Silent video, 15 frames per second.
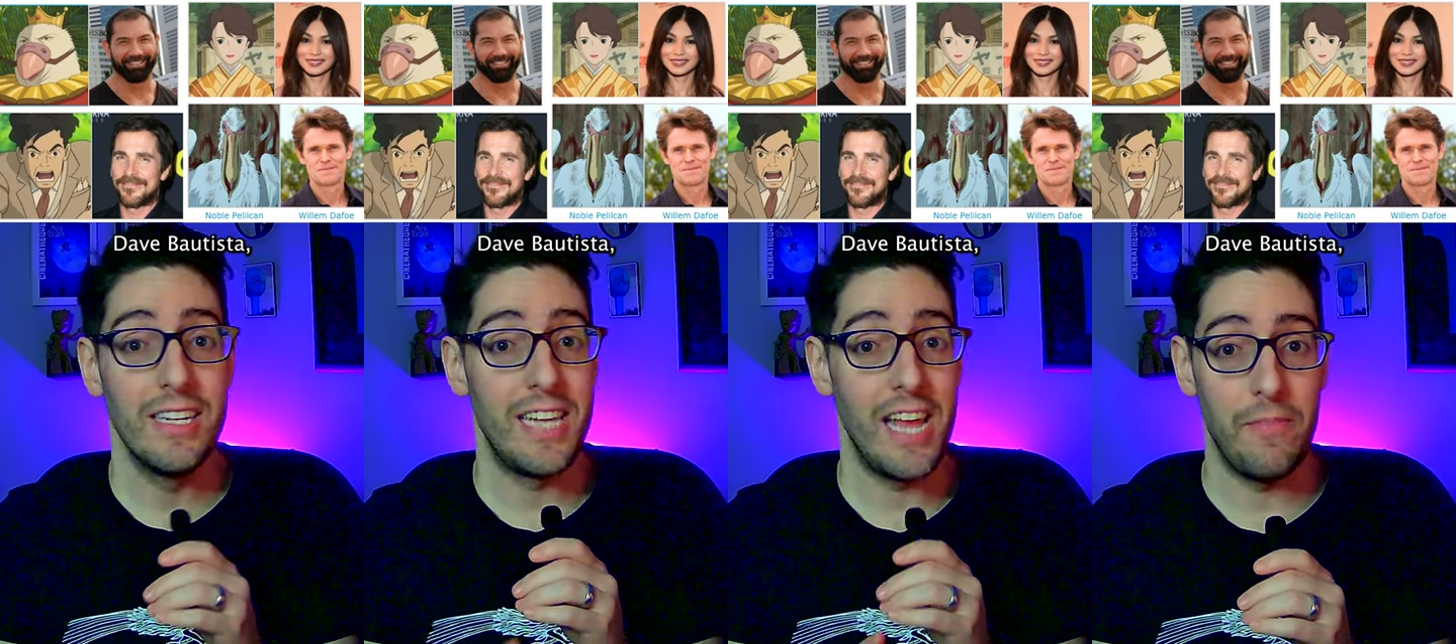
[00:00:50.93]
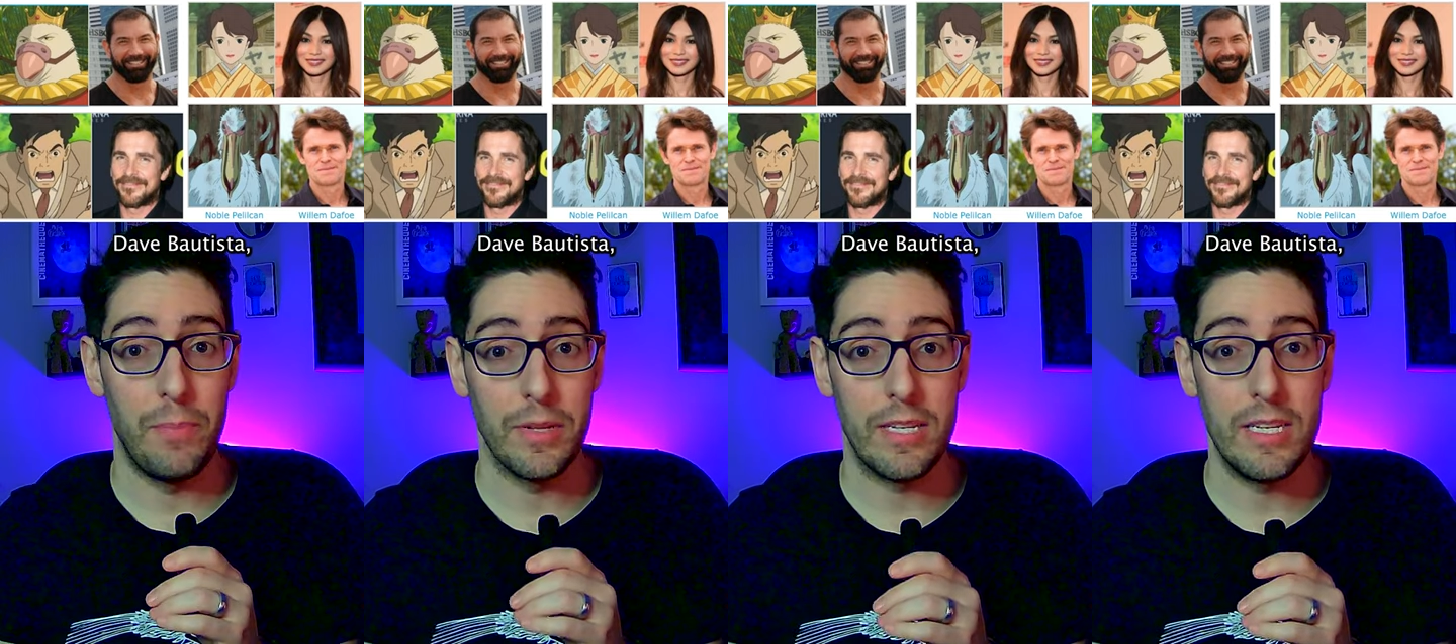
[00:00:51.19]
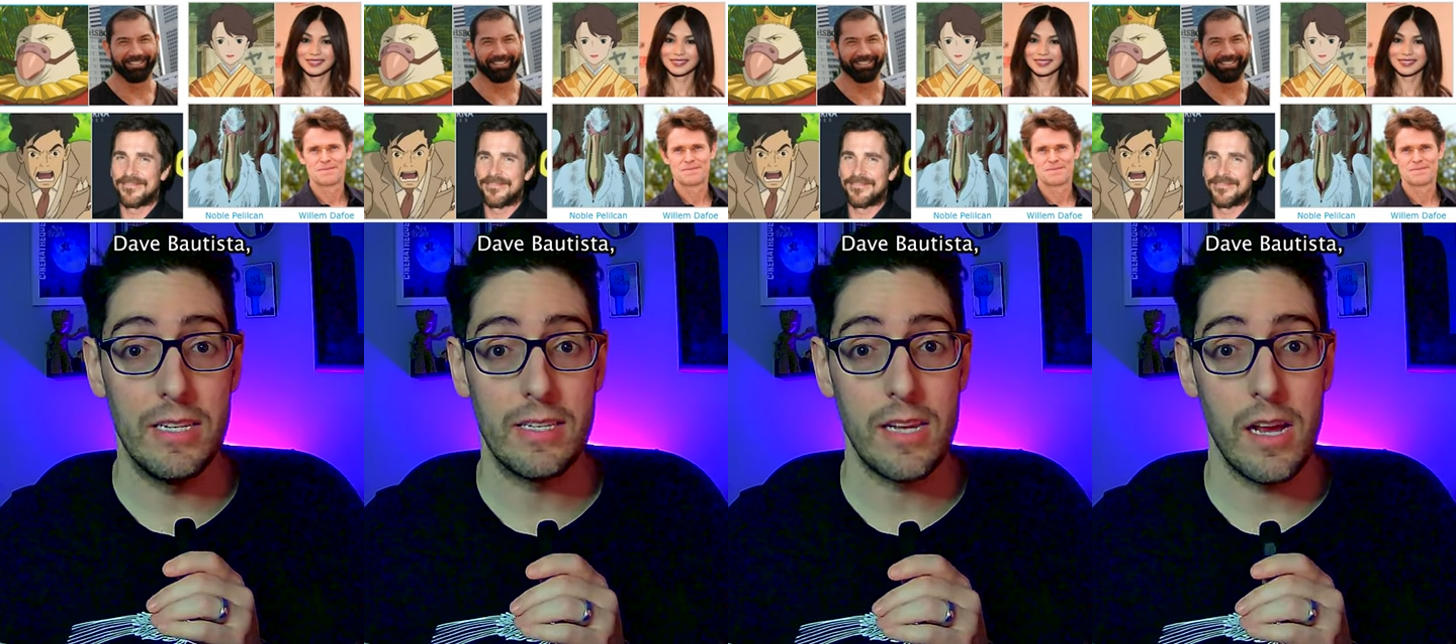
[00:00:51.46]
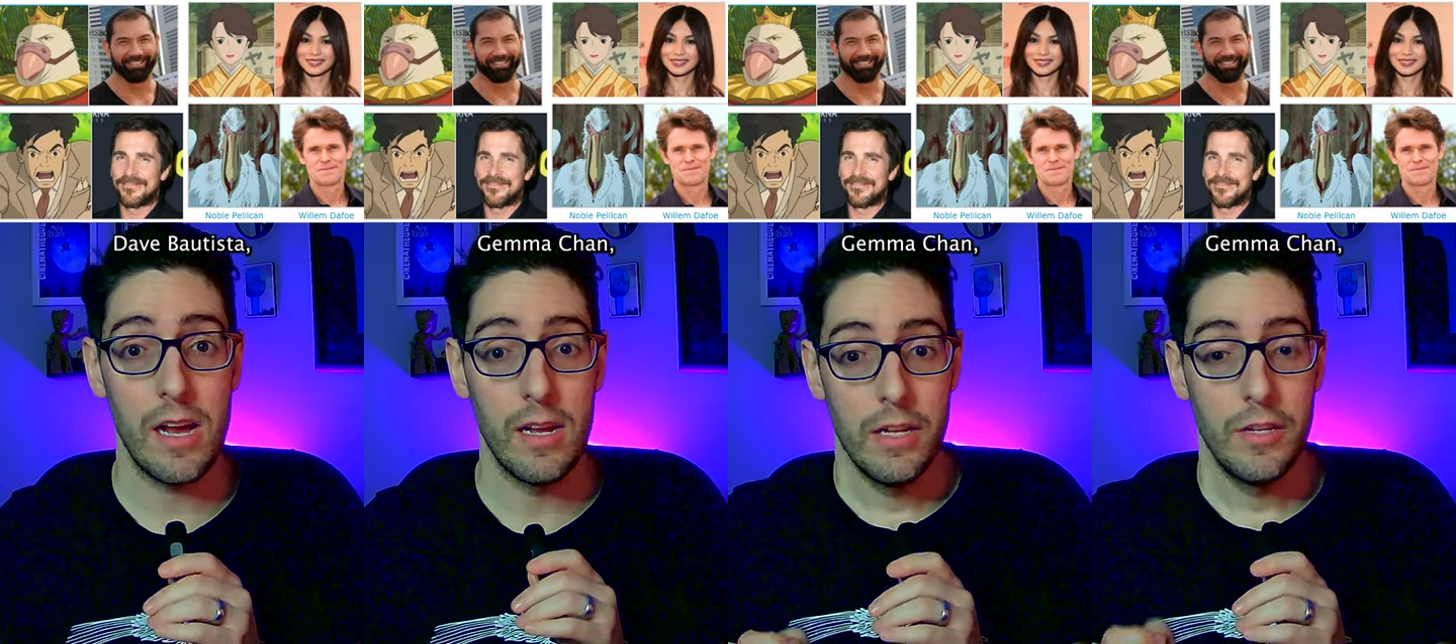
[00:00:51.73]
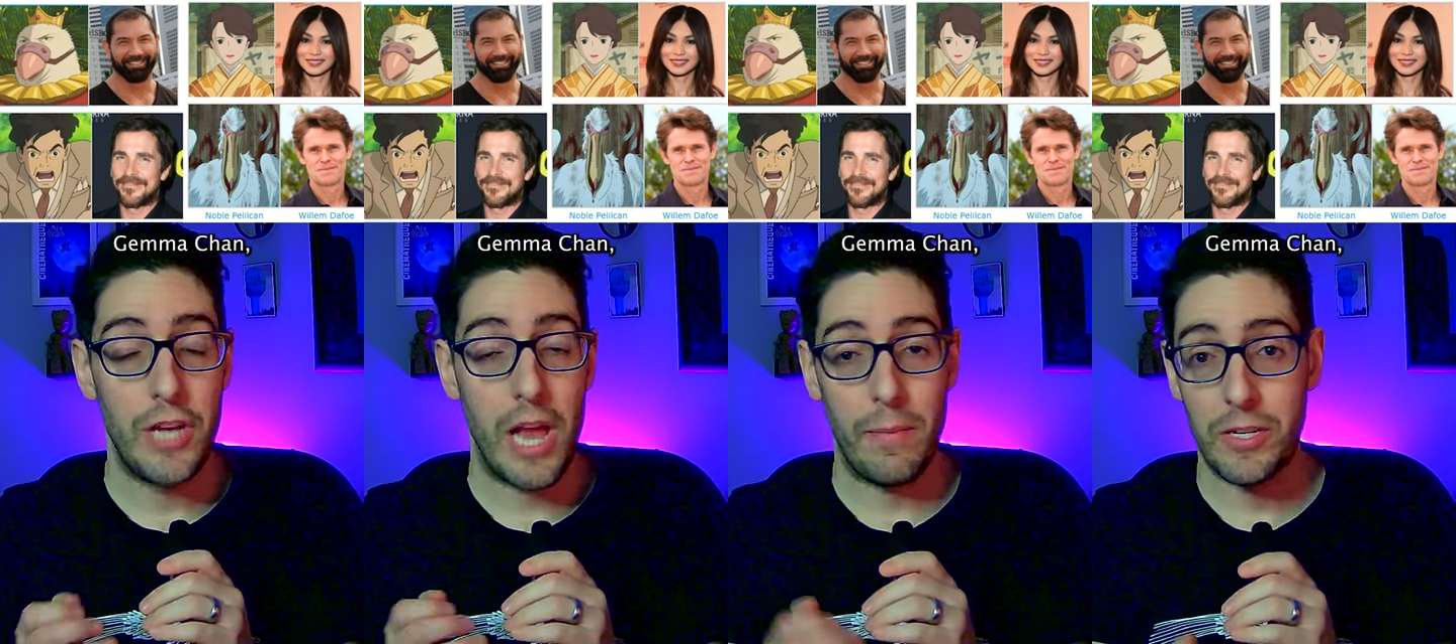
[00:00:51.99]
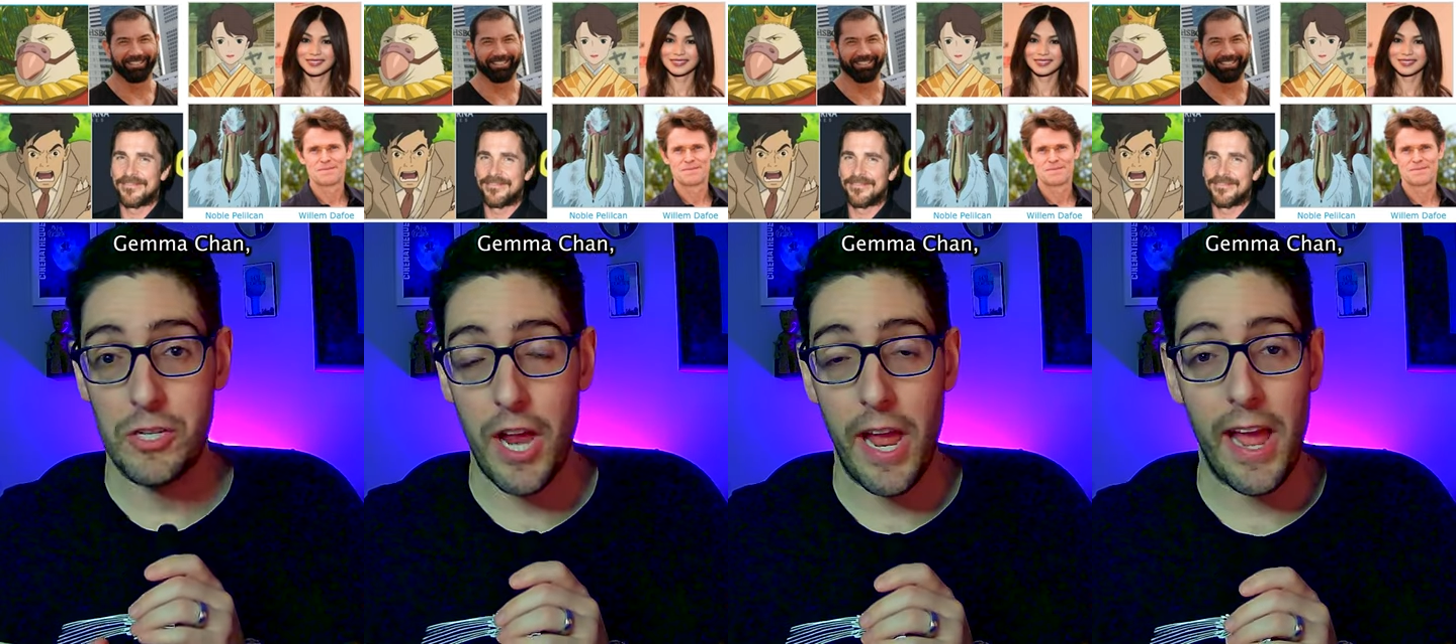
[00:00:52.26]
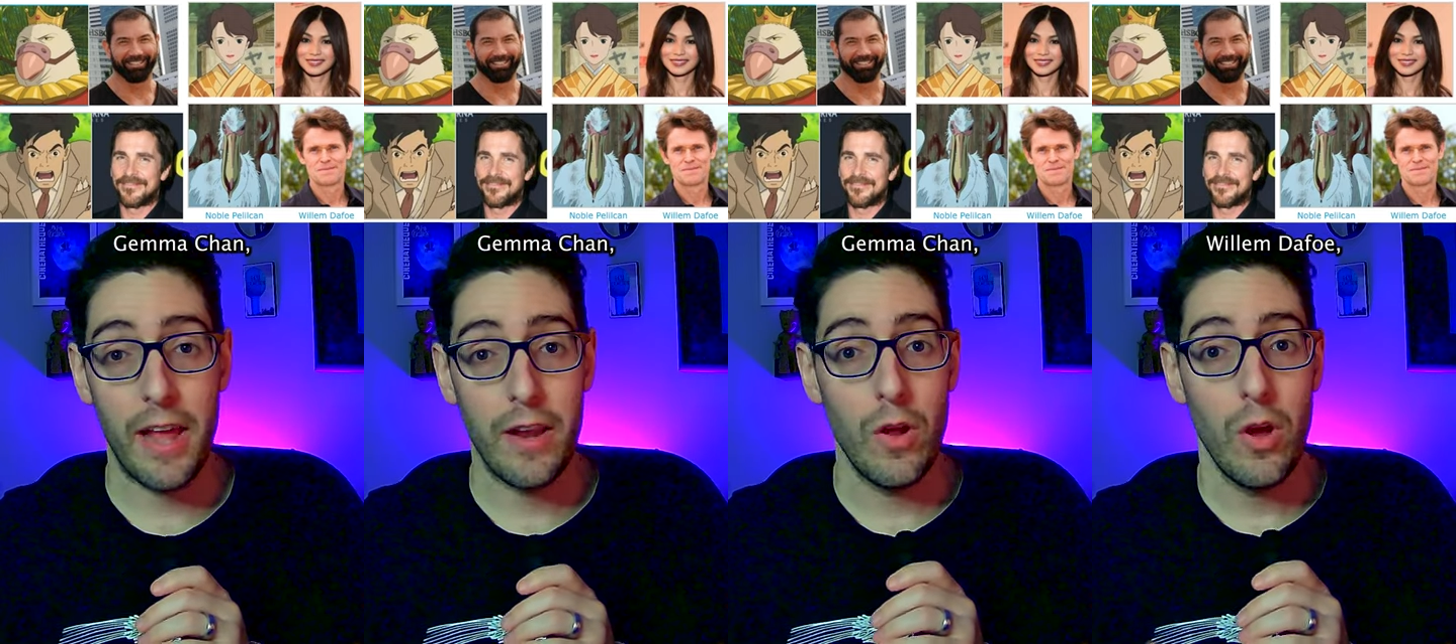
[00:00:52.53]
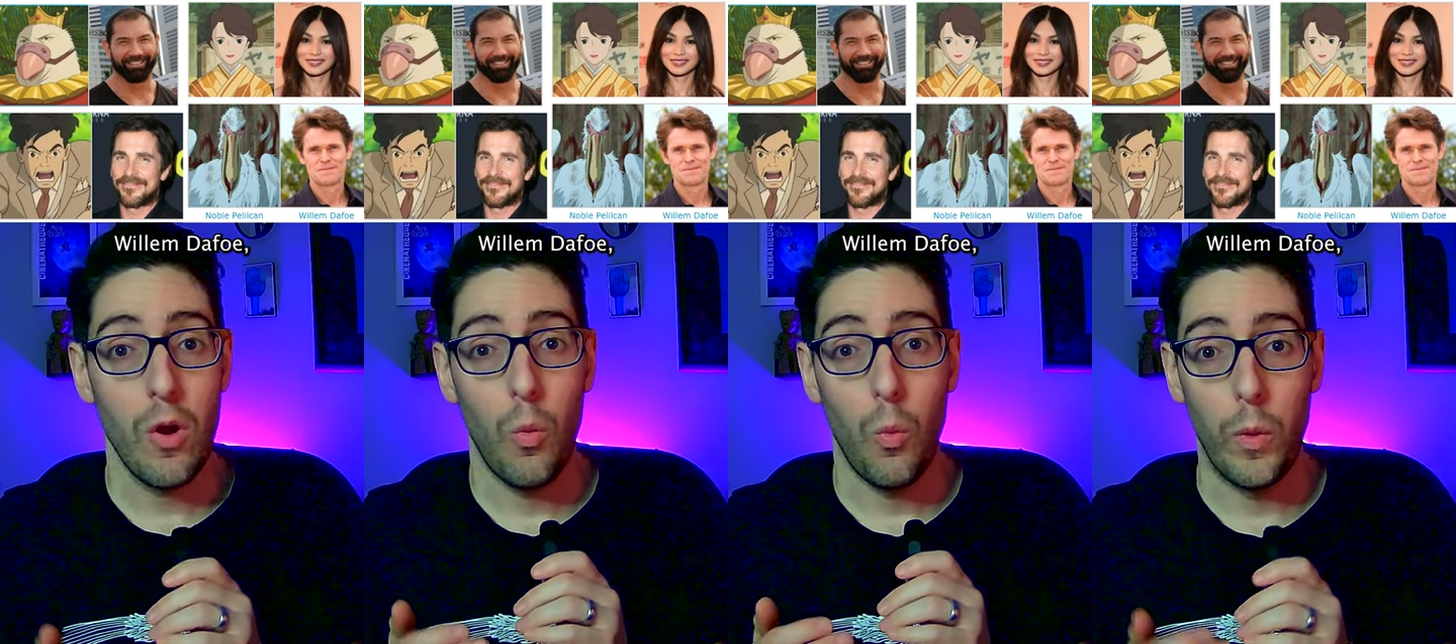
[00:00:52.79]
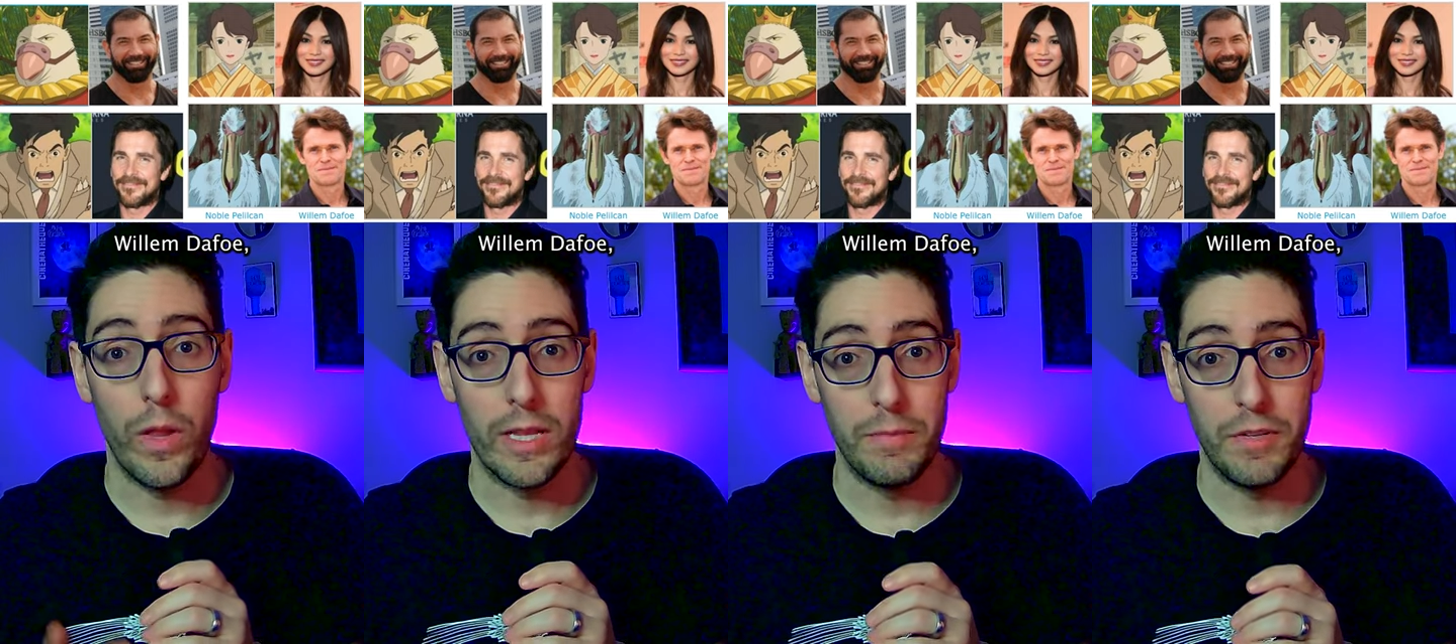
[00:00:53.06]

Dave Bautista, Gemma Chan, Willem